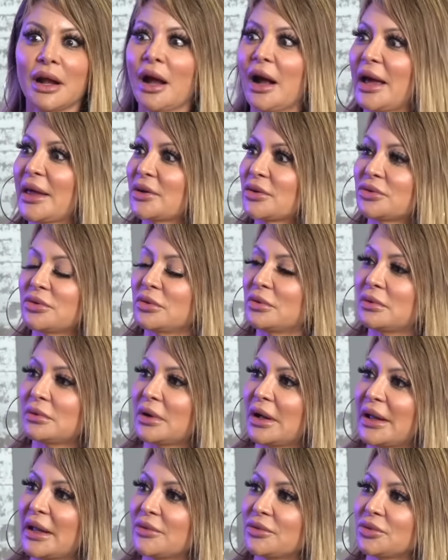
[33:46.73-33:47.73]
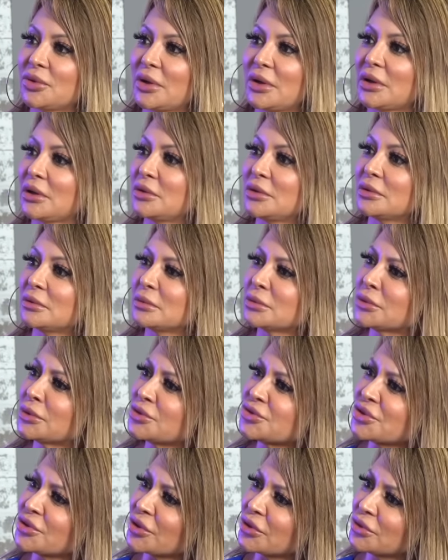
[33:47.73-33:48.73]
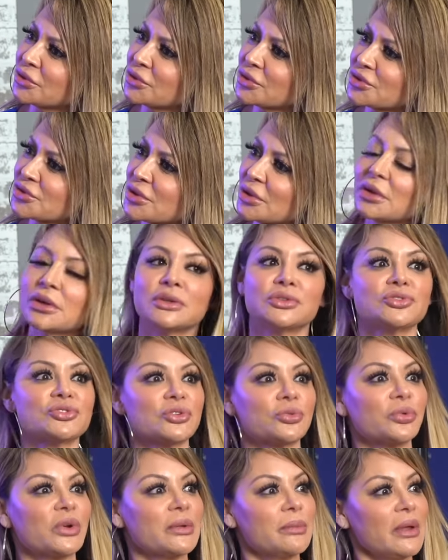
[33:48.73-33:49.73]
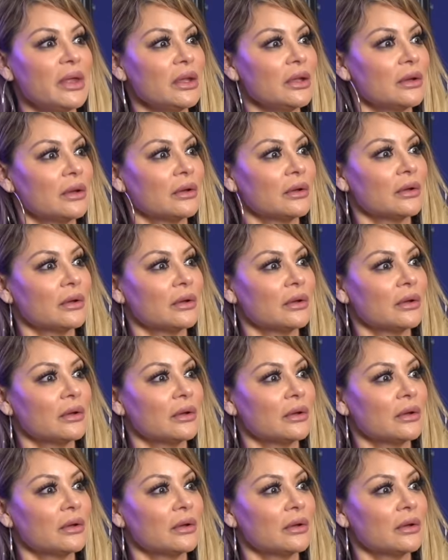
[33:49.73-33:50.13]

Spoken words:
I don't know. I have no. There's a remake.